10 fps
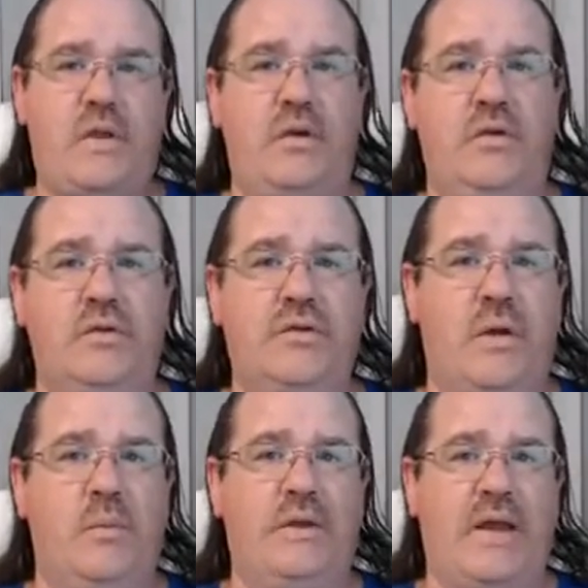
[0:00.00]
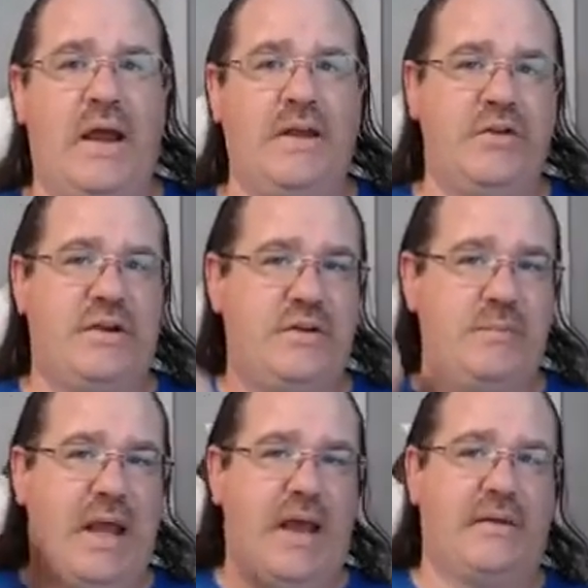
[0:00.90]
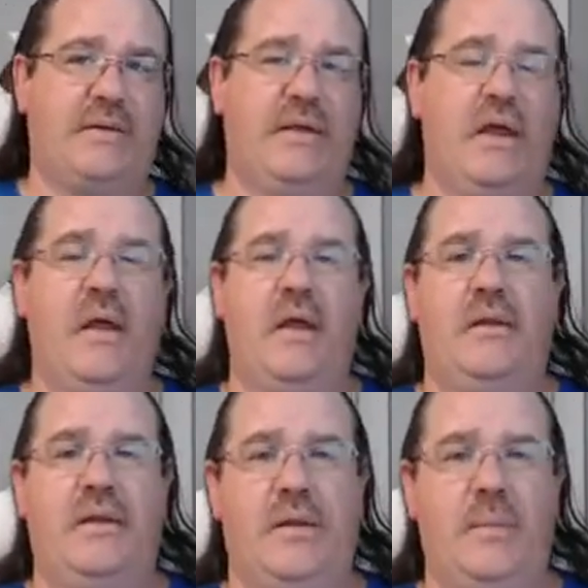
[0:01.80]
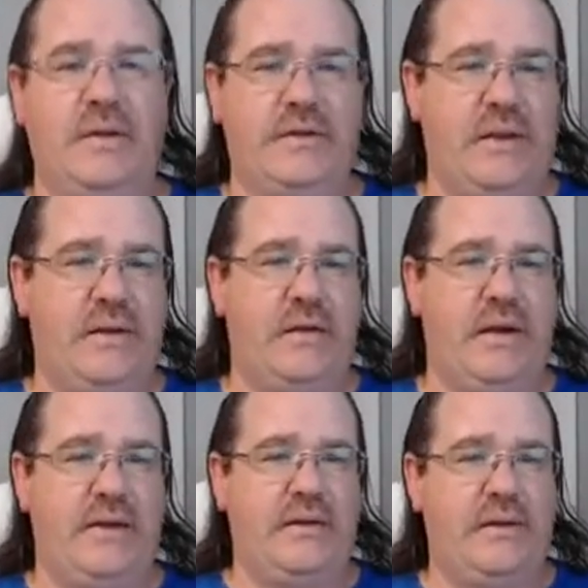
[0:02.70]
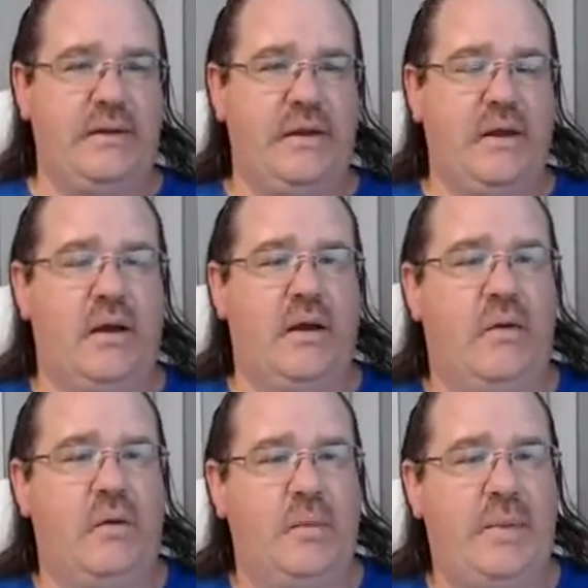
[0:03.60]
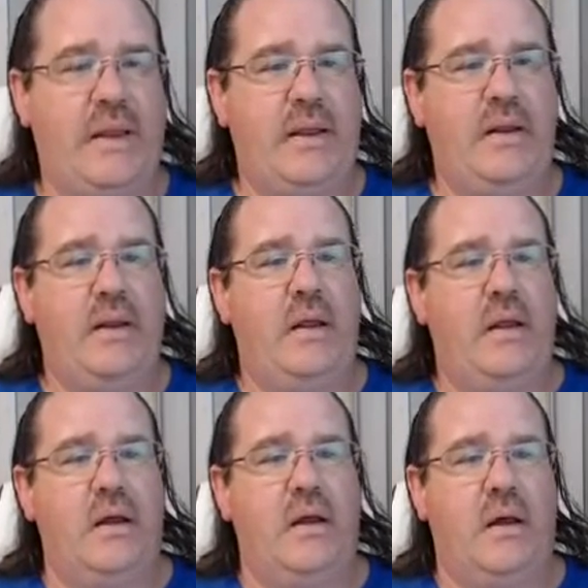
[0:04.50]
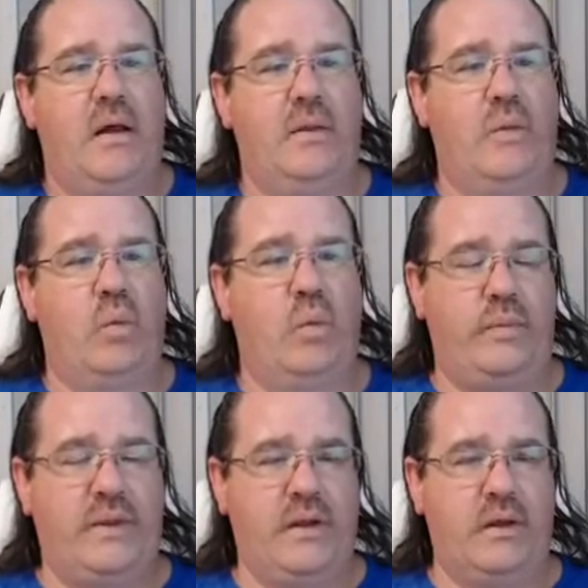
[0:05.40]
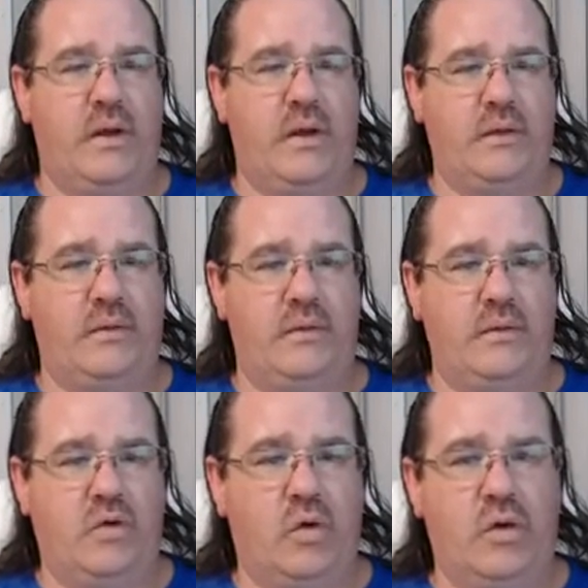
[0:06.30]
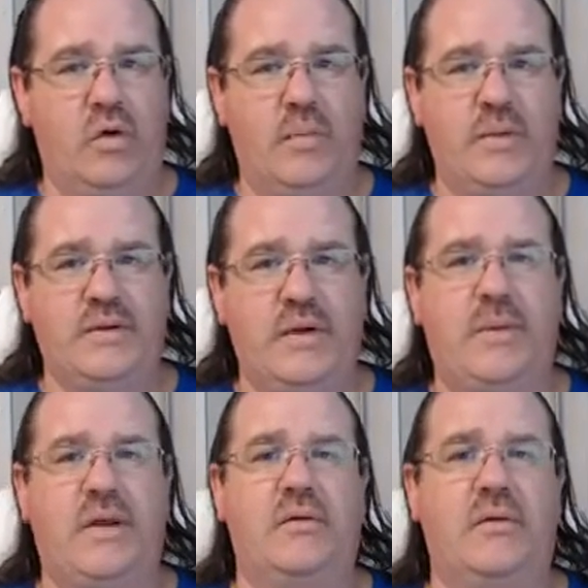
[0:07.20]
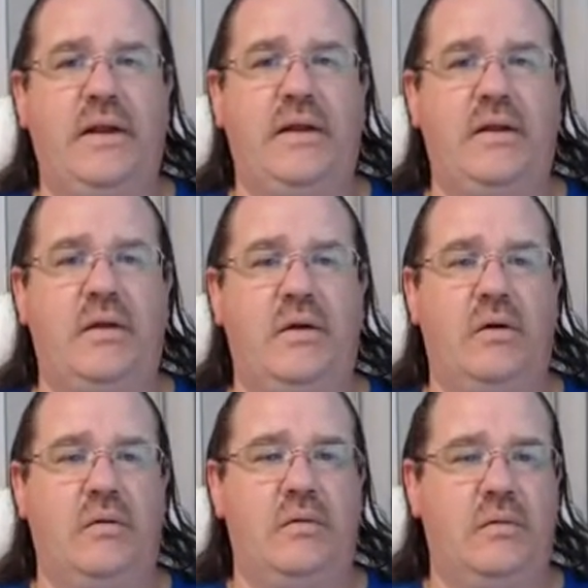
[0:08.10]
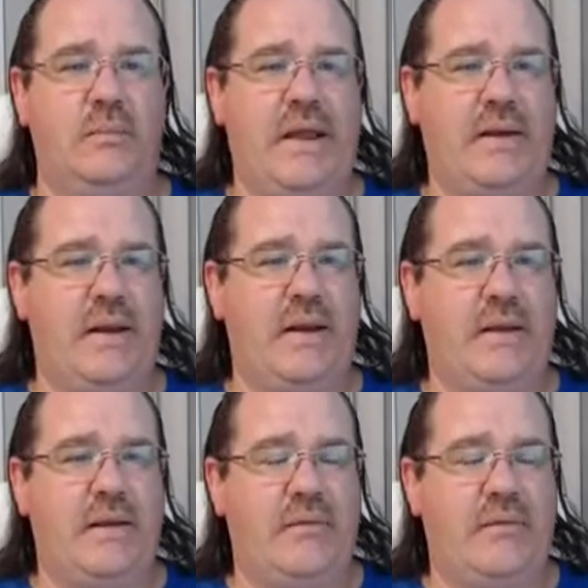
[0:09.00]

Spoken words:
Those come with the hydration packs that are built in right into the oil pan. The door opens up on the radio, magnetic